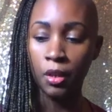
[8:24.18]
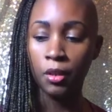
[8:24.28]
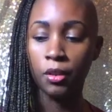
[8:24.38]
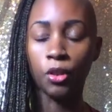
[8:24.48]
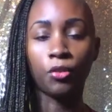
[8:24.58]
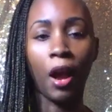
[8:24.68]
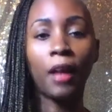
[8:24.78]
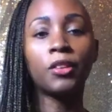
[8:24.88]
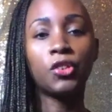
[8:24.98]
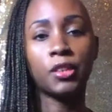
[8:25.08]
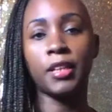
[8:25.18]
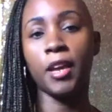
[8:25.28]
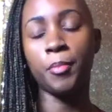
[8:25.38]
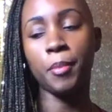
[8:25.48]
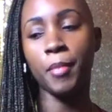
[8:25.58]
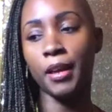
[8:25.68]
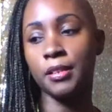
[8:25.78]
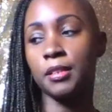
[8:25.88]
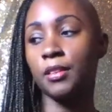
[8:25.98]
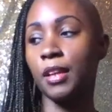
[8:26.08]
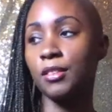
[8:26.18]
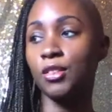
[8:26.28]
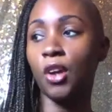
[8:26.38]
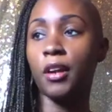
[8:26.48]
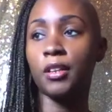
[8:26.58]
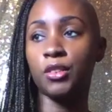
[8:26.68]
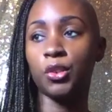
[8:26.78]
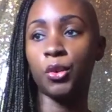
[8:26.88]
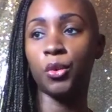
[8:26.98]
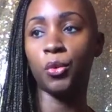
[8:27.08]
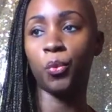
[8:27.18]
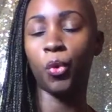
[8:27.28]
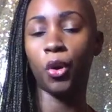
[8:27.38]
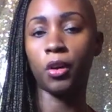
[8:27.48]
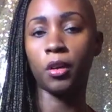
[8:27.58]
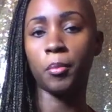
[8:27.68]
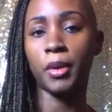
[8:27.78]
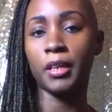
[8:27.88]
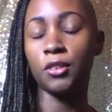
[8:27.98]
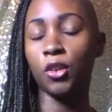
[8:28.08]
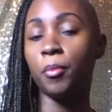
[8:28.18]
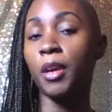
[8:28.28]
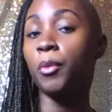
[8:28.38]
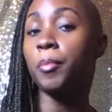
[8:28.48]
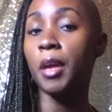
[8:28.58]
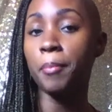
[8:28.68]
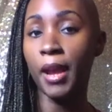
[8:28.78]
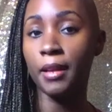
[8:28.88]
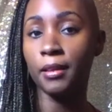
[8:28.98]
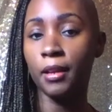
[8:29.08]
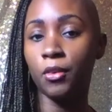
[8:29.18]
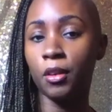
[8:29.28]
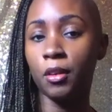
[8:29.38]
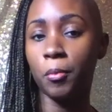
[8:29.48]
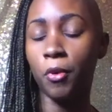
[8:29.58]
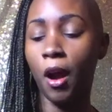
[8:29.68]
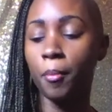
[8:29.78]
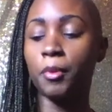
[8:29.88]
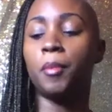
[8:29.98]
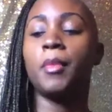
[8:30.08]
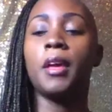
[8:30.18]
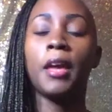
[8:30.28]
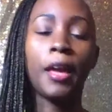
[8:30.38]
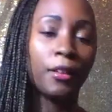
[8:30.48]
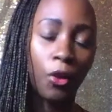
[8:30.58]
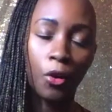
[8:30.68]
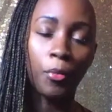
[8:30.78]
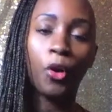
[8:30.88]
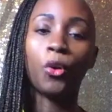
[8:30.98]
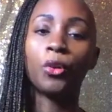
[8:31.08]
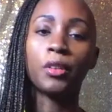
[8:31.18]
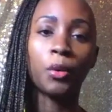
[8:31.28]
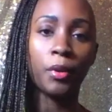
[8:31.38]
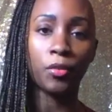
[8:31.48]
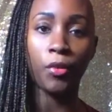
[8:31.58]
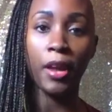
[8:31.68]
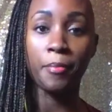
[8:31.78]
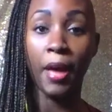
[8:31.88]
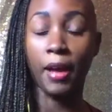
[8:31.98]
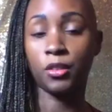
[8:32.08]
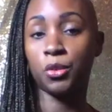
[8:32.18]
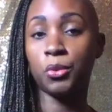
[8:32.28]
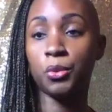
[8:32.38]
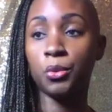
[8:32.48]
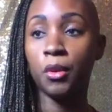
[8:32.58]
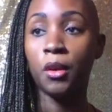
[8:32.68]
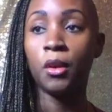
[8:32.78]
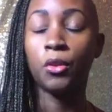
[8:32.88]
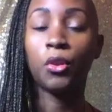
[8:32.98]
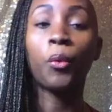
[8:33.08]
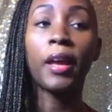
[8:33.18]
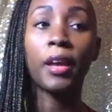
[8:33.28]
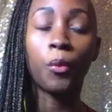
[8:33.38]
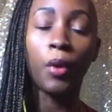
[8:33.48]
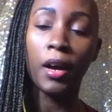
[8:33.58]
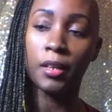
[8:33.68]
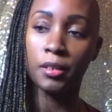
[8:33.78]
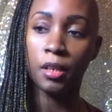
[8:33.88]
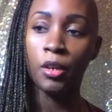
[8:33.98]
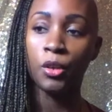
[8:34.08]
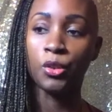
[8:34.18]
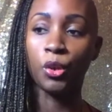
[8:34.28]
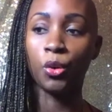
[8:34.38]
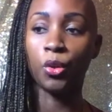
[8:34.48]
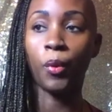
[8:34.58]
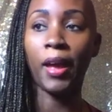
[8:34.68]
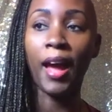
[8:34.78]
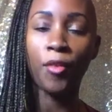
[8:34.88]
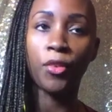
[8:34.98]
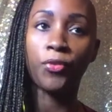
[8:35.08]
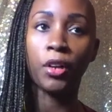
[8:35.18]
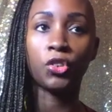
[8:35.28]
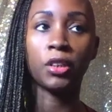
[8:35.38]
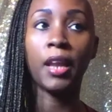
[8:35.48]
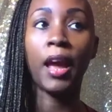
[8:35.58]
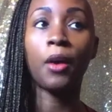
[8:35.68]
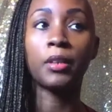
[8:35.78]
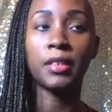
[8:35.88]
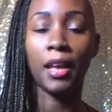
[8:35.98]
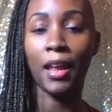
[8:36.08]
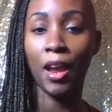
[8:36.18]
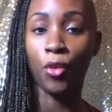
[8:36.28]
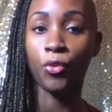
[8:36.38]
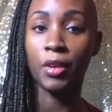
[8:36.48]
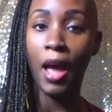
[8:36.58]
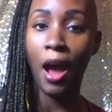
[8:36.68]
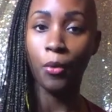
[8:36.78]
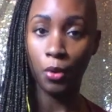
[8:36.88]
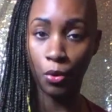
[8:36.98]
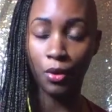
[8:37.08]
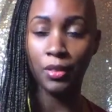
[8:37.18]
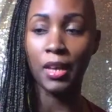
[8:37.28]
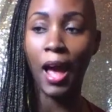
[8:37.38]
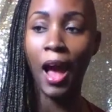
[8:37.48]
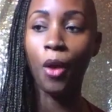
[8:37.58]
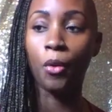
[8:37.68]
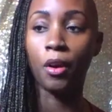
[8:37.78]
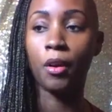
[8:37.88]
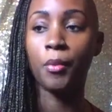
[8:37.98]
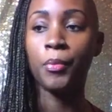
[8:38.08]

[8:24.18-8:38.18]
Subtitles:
The urologist gave me medicine that started to work, but he told me it would be a Band-Aid on the problem. And lo and behold, it went right back to the way it was. So the way I have to function now is that every hour on the hour,